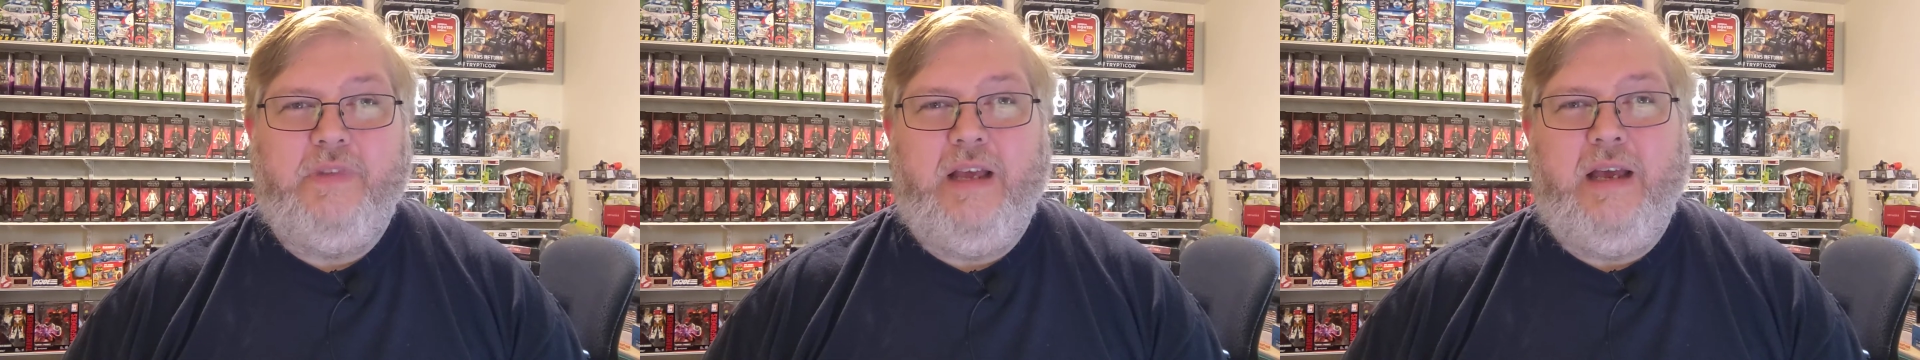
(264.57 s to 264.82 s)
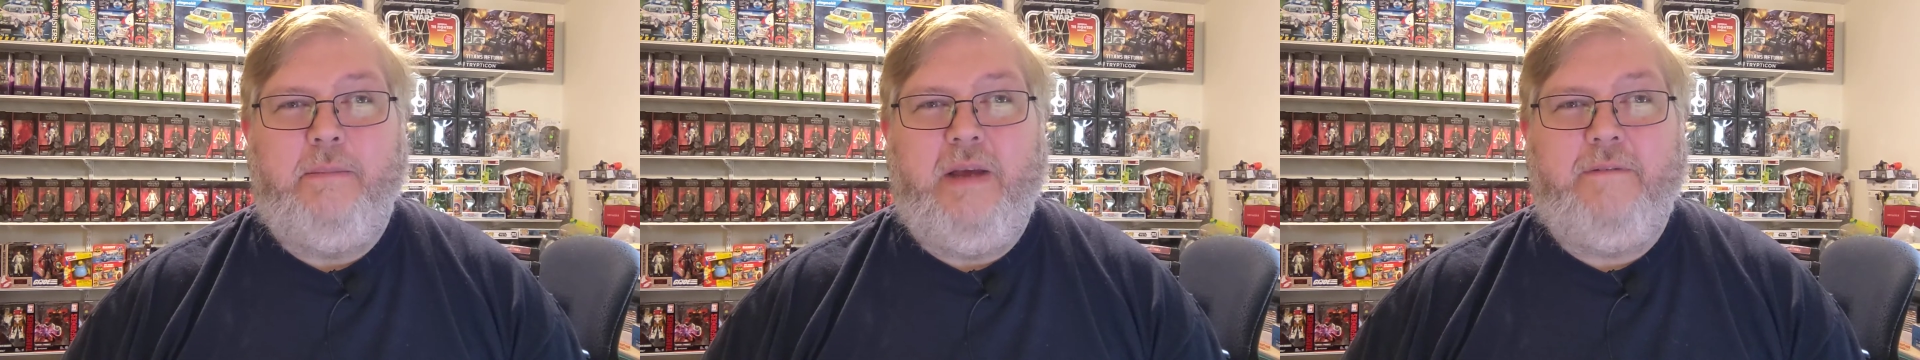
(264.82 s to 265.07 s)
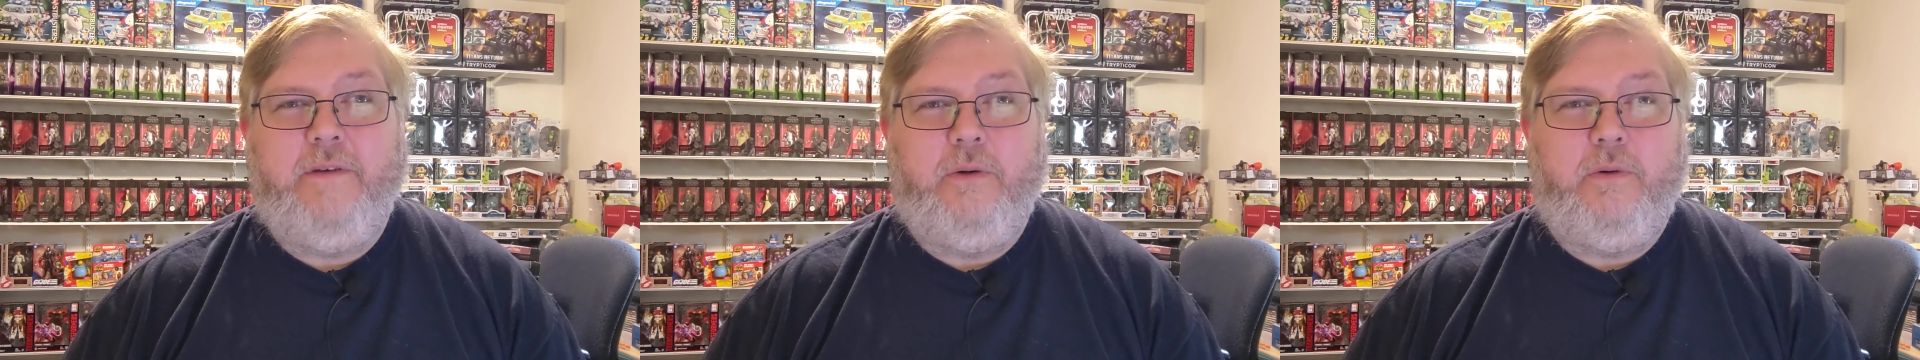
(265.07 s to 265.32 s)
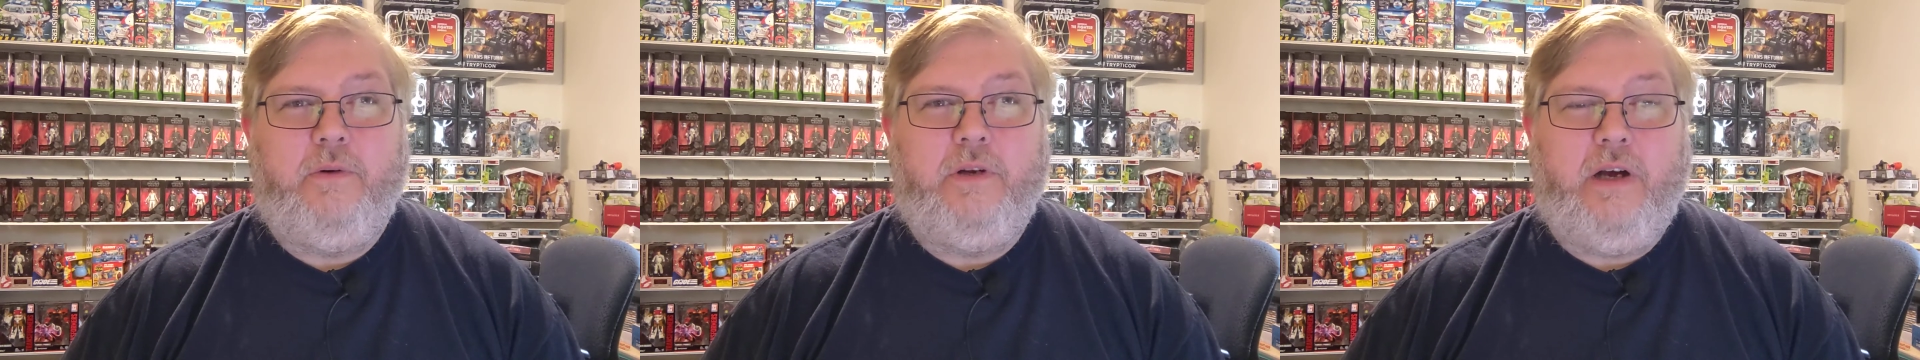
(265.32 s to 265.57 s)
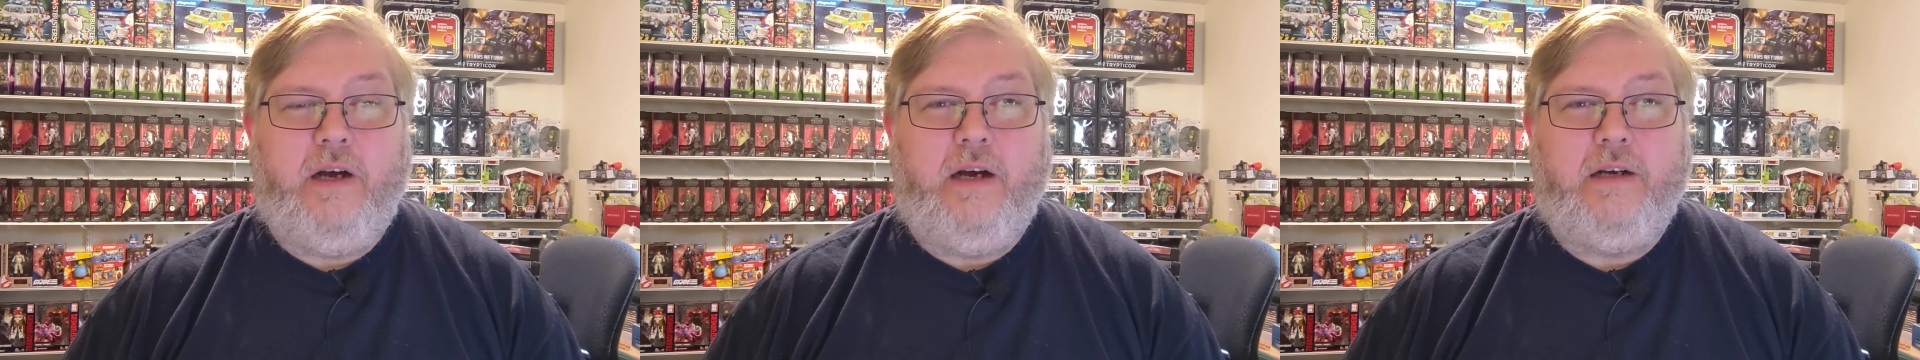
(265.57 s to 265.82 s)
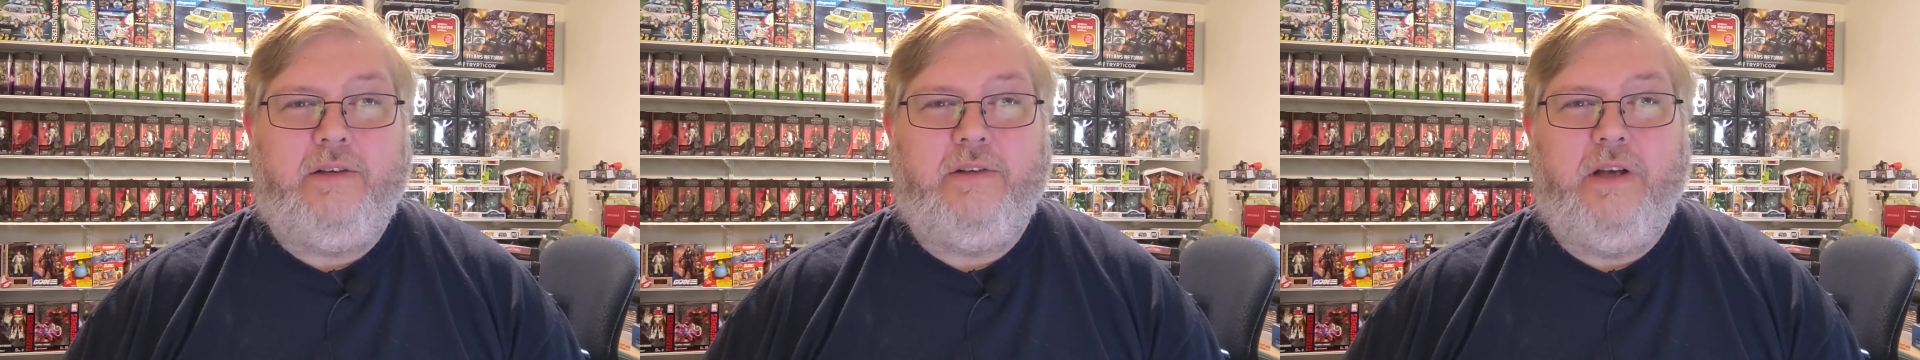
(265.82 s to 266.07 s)
and Mayfeld
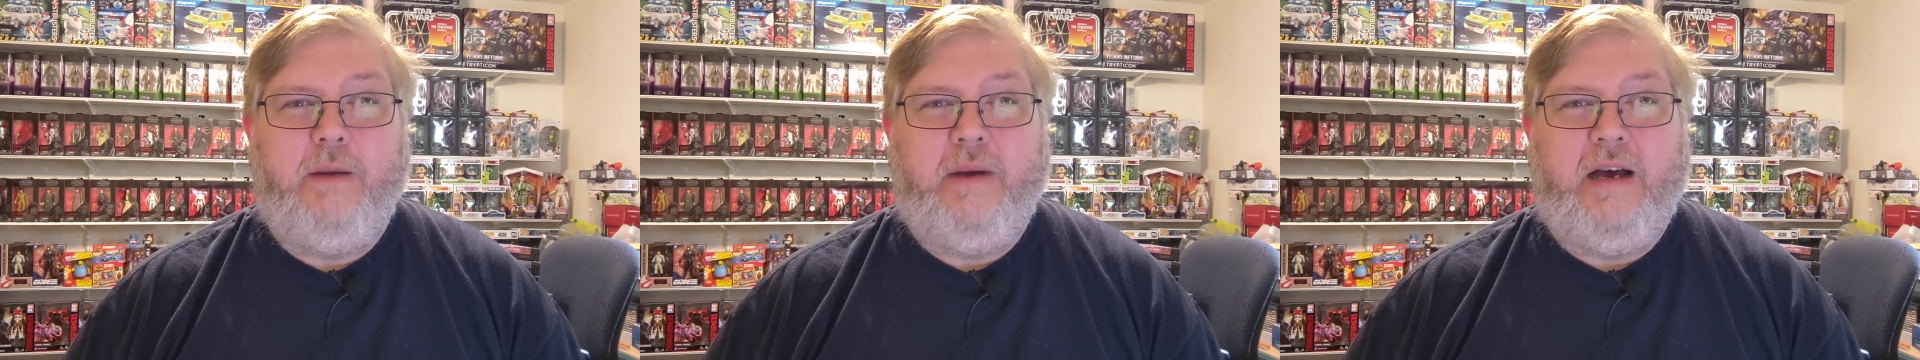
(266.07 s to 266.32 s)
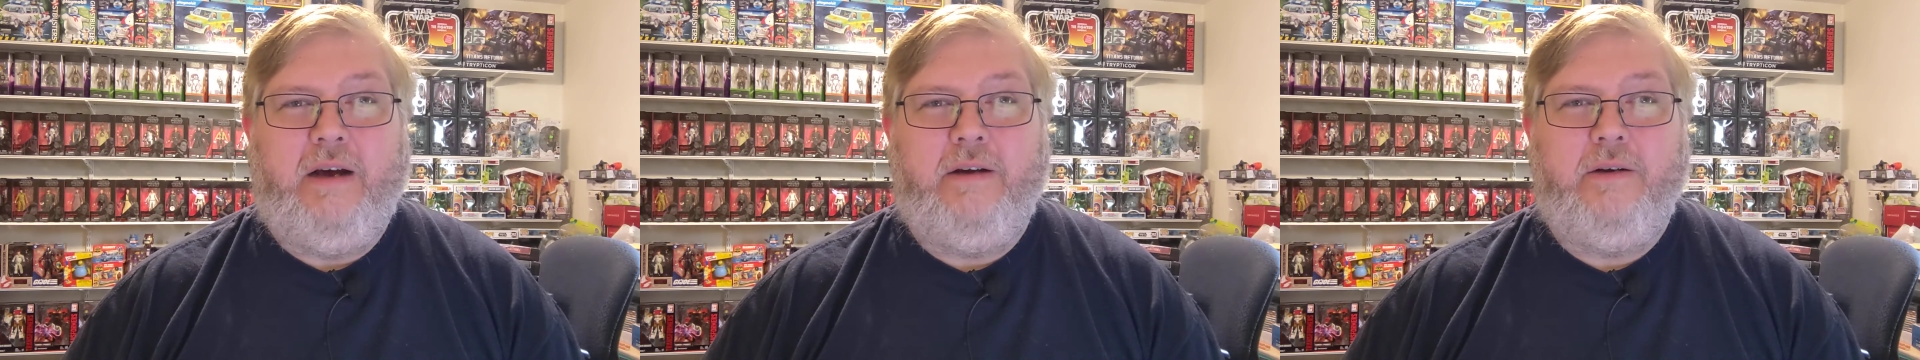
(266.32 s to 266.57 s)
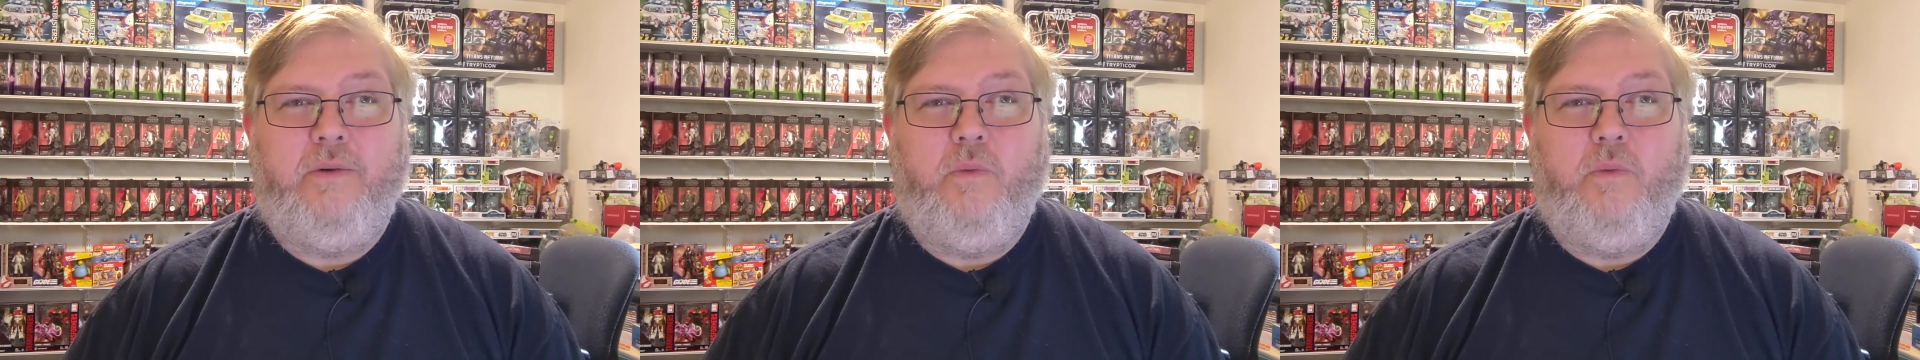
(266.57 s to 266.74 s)
talks about